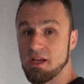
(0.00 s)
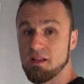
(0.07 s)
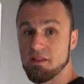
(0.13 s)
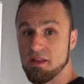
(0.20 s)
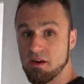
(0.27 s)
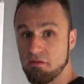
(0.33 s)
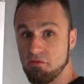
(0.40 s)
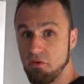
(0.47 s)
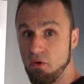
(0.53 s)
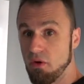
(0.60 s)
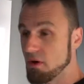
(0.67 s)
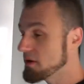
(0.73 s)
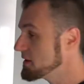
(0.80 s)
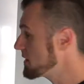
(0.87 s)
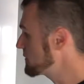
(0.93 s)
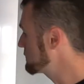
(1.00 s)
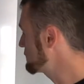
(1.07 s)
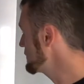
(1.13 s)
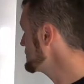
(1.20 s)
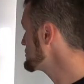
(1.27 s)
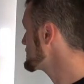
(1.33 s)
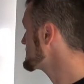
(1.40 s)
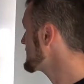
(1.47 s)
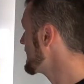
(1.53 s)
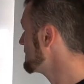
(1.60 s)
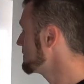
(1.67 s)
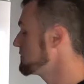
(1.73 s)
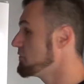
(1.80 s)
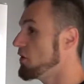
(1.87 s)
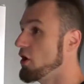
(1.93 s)
Therefore, their fridges have
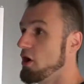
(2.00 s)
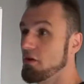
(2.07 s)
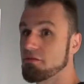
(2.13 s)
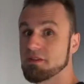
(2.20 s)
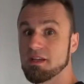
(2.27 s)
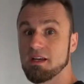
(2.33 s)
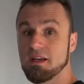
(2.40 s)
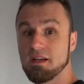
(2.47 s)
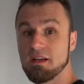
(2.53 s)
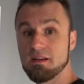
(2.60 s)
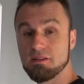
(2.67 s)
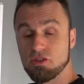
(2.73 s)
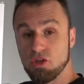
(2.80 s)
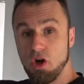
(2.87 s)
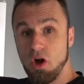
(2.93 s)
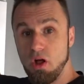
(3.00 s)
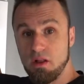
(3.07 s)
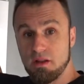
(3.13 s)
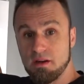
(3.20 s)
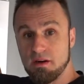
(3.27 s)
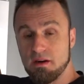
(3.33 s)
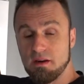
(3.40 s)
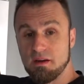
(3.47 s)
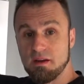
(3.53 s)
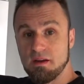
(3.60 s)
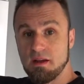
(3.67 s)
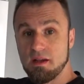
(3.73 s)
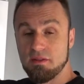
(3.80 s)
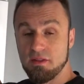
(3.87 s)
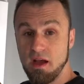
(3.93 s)
evolved taller,
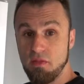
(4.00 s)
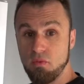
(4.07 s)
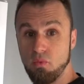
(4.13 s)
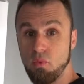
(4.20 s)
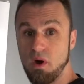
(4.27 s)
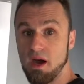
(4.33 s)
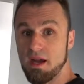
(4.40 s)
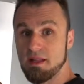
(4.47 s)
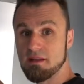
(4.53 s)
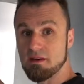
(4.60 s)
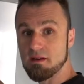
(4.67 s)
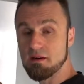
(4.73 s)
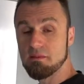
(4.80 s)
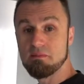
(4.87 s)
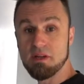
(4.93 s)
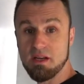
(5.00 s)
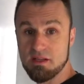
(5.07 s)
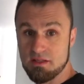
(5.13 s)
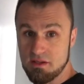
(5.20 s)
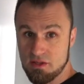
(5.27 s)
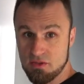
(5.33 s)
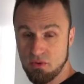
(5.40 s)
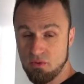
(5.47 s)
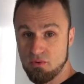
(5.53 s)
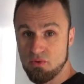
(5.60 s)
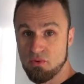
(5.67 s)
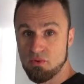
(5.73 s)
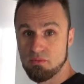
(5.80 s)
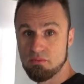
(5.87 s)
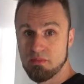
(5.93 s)
not wider, because there's no
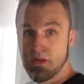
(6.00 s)
room.